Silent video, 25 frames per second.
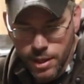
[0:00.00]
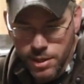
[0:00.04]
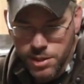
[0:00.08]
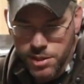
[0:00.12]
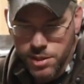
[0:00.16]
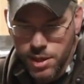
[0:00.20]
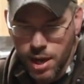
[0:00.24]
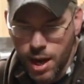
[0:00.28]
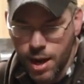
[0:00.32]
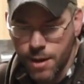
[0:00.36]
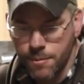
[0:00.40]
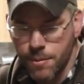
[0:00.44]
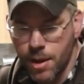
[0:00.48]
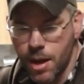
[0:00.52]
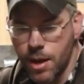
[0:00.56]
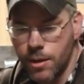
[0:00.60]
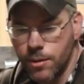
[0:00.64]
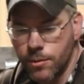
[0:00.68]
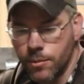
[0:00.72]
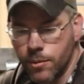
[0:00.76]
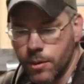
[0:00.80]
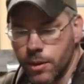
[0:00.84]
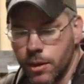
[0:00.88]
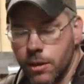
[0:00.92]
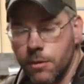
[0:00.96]
next time
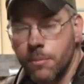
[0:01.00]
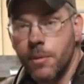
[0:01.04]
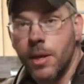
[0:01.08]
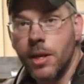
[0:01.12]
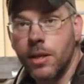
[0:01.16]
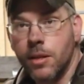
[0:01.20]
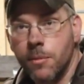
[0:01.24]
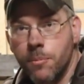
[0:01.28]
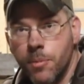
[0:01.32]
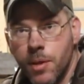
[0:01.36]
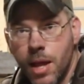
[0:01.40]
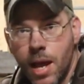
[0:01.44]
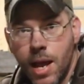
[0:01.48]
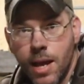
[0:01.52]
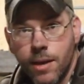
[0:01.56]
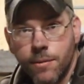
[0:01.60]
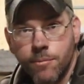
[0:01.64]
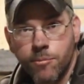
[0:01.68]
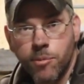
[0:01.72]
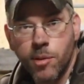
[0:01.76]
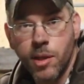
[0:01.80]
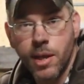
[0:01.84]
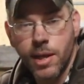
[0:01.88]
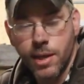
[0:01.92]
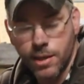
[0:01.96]
out, we're going to make the
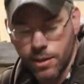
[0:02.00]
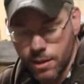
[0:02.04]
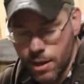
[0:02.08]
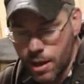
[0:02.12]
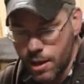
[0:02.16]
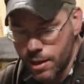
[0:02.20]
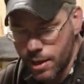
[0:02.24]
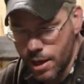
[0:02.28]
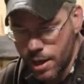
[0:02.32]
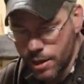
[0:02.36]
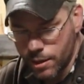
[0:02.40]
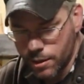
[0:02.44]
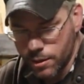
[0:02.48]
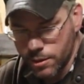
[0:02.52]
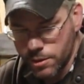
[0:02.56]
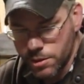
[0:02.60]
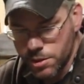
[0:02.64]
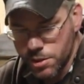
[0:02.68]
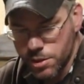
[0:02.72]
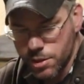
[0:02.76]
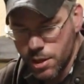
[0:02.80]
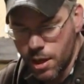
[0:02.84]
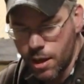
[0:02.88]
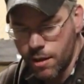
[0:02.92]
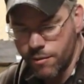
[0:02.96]
platen plate and all that good
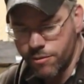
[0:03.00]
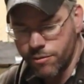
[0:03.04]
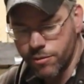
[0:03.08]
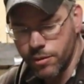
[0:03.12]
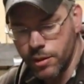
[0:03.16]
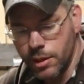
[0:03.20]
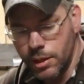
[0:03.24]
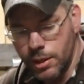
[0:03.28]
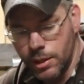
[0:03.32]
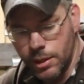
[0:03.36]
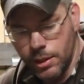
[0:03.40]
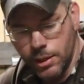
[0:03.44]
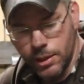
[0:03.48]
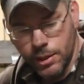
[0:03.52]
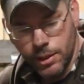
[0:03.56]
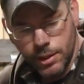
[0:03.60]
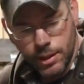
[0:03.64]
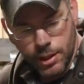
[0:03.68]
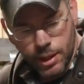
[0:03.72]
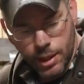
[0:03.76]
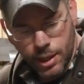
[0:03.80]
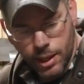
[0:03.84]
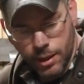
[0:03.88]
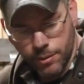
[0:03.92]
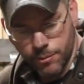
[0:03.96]
stuff.
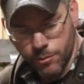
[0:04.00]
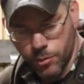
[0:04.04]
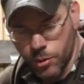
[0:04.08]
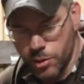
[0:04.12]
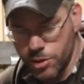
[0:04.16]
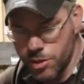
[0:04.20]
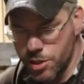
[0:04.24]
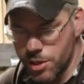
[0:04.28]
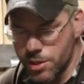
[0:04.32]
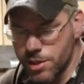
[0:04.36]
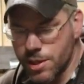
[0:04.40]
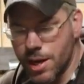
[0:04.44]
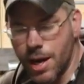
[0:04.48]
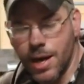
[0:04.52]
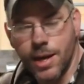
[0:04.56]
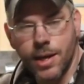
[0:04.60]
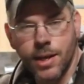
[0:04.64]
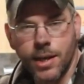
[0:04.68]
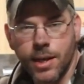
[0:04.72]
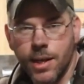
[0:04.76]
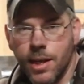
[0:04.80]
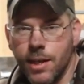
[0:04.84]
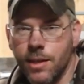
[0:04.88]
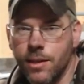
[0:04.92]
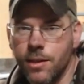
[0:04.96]
Um, we're just kind
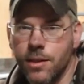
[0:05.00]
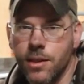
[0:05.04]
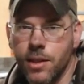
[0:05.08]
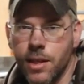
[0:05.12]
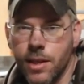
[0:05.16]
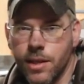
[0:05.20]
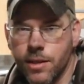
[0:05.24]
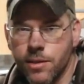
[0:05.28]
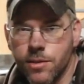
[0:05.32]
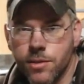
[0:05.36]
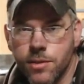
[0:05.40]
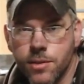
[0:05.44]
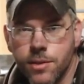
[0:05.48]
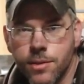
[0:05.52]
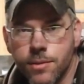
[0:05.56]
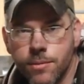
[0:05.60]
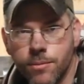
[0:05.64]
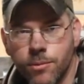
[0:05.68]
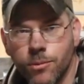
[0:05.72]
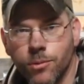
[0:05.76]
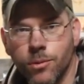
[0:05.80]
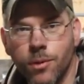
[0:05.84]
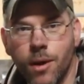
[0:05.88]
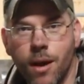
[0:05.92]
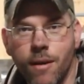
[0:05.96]
of getting things
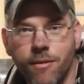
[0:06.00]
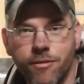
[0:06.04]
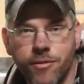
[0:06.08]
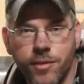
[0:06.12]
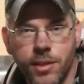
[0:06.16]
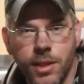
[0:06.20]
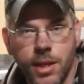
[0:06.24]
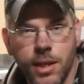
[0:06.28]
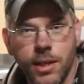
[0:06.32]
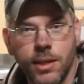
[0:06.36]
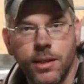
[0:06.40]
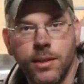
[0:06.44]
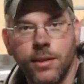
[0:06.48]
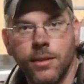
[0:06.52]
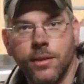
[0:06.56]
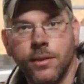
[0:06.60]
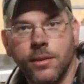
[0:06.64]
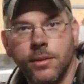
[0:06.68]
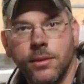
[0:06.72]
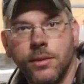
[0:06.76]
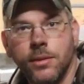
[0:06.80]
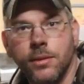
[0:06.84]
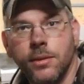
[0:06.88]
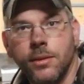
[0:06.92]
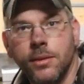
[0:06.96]
roughed in
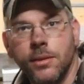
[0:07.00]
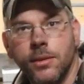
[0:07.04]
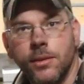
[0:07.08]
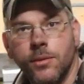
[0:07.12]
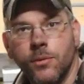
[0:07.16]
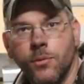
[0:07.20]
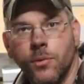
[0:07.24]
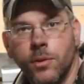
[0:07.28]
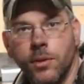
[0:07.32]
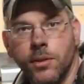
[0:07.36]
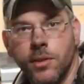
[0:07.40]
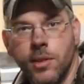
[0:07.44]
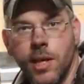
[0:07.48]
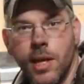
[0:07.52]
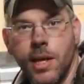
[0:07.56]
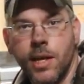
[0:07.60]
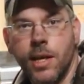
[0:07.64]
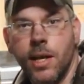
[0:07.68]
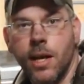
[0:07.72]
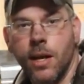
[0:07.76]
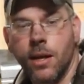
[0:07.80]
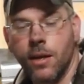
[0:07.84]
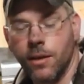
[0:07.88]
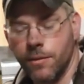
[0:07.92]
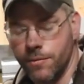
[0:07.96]
we'll take
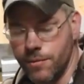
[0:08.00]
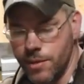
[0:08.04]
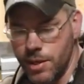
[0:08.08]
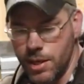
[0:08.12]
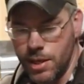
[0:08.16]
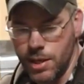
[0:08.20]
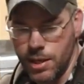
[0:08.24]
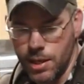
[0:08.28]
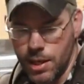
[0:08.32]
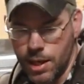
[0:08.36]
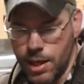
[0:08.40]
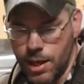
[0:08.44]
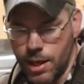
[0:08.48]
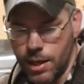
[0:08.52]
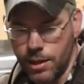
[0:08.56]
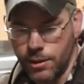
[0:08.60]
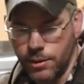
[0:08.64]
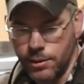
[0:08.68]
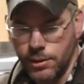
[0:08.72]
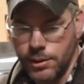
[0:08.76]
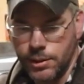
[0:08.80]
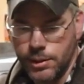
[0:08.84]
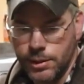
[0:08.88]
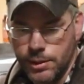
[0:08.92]
care of the uh,